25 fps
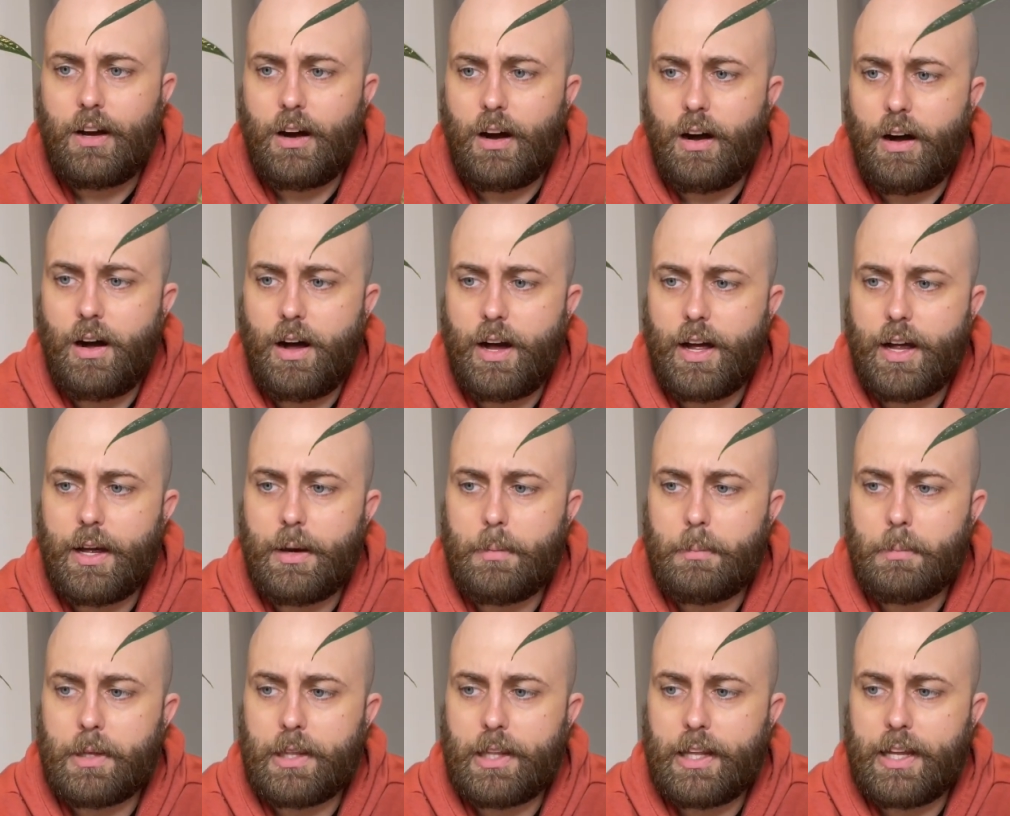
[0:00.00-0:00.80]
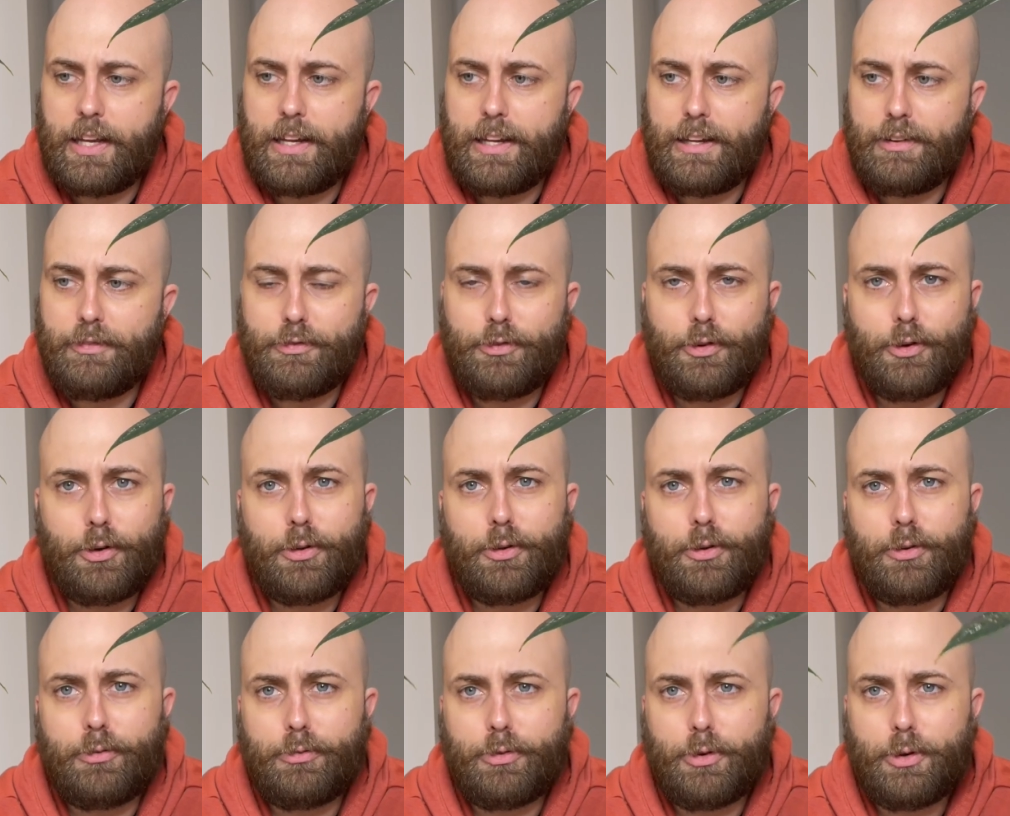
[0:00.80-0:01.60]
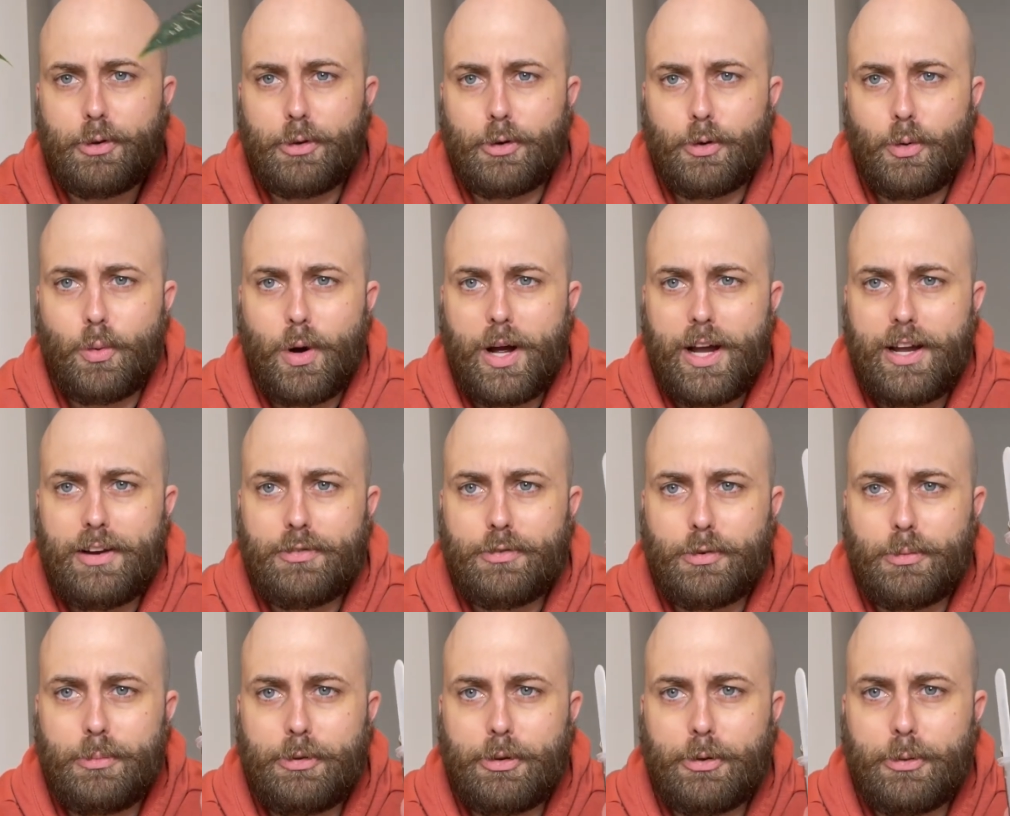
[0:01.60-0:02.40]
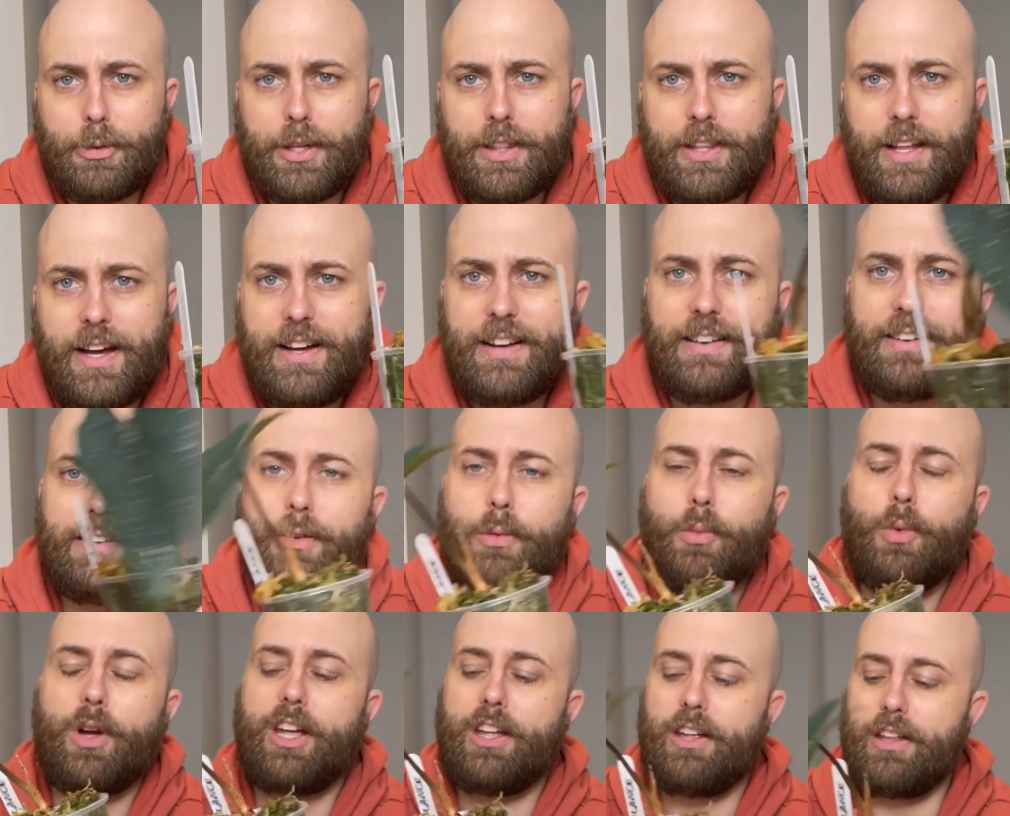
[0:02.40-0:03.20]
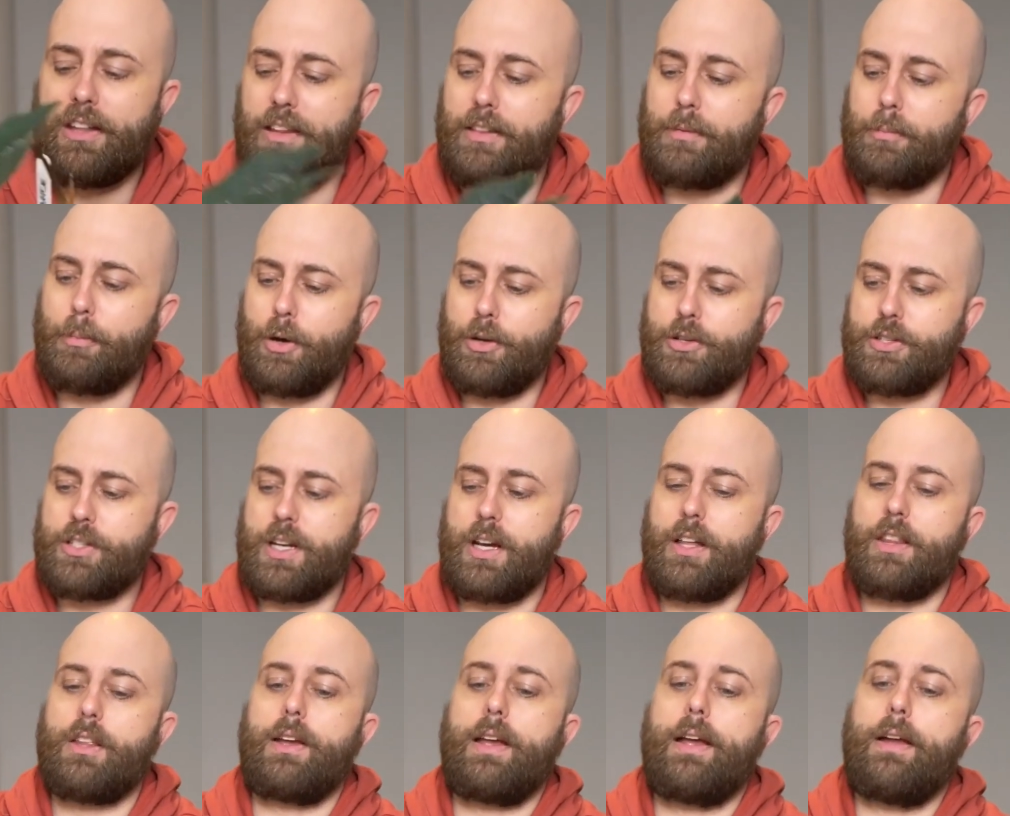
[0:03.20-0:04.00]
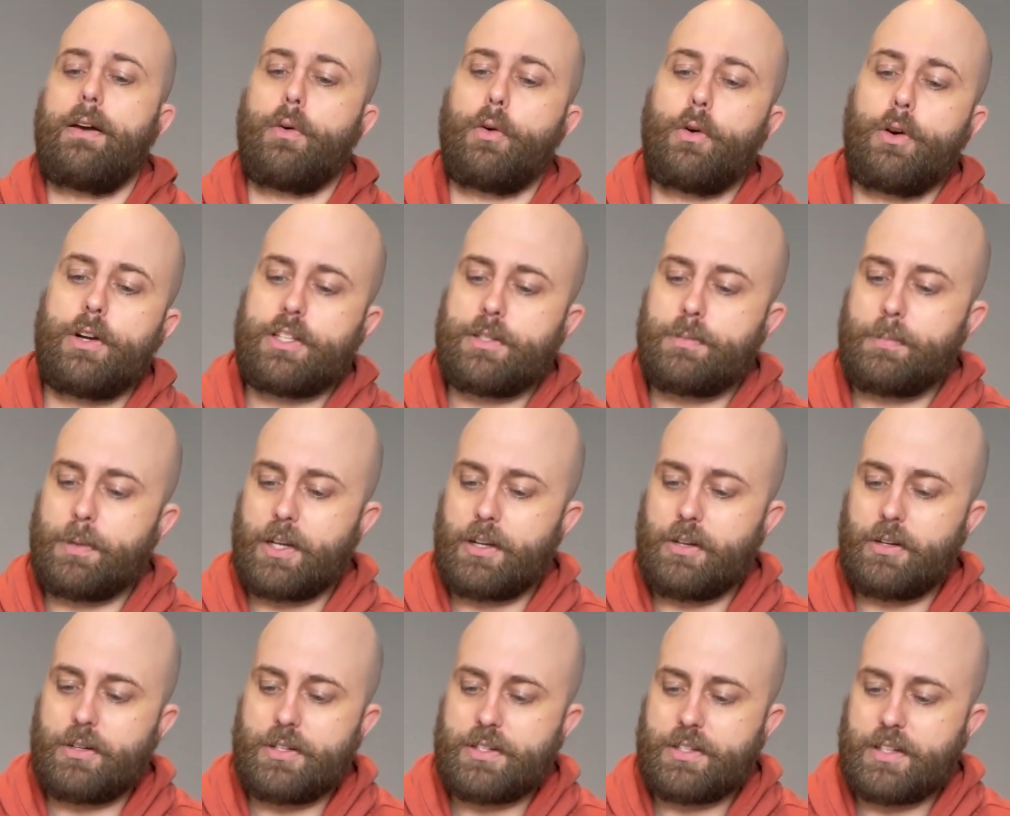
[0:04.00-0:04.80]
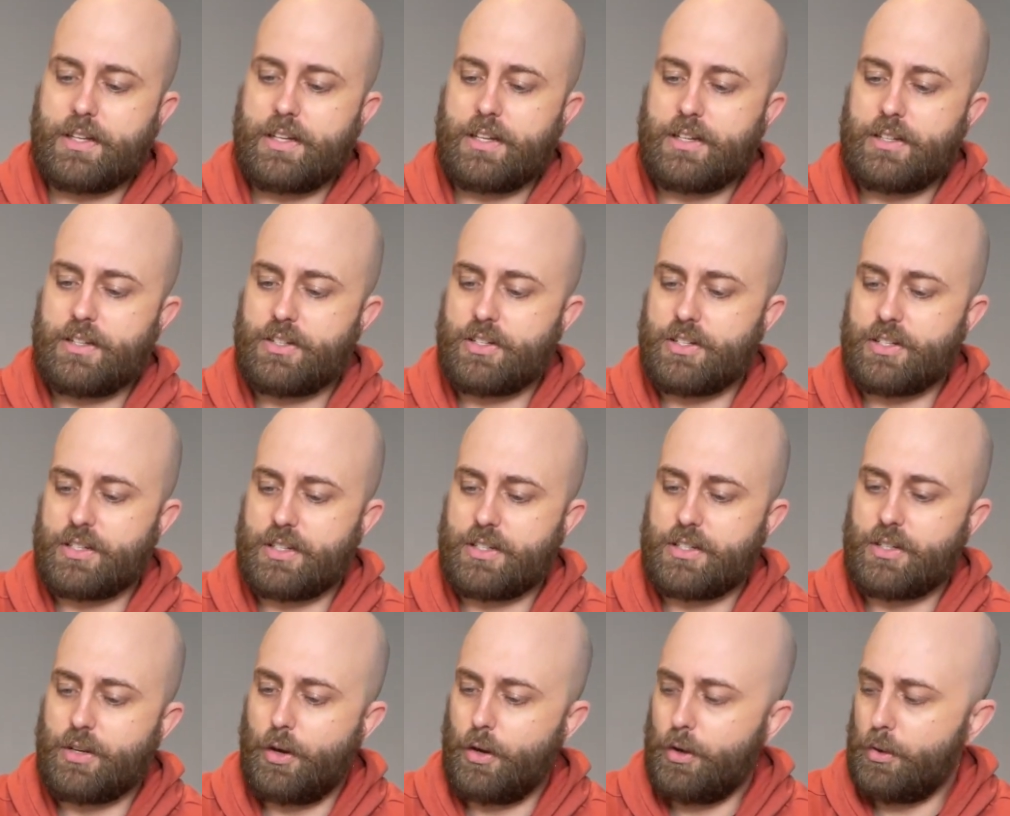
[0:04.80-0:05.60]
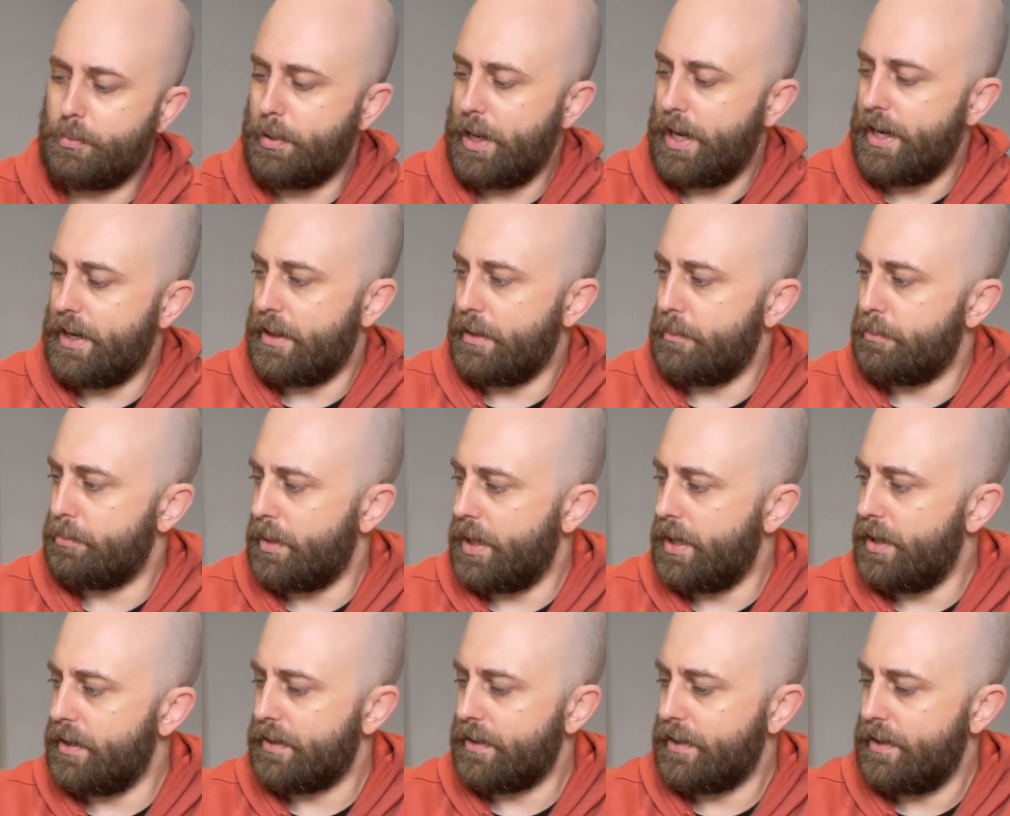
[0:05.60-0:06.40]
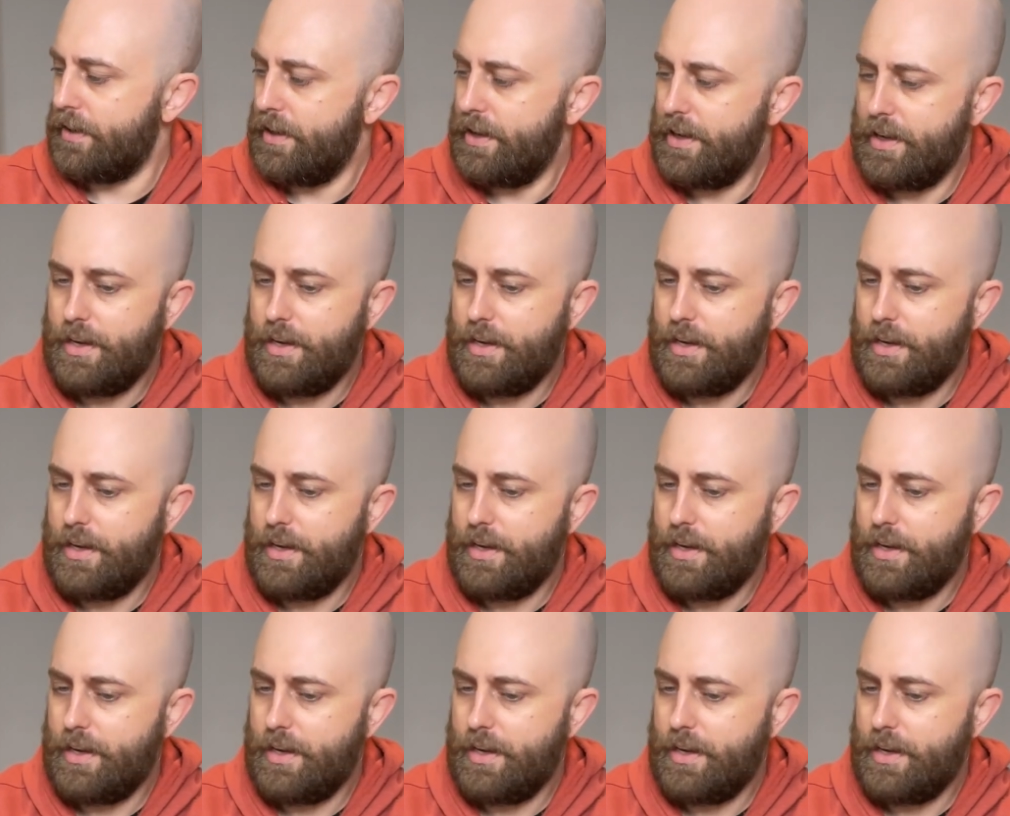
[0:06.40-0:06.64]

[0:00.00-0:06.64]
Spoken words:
I am leaning further and further away from doing that with most other aeroids because it is just a total pain in the butt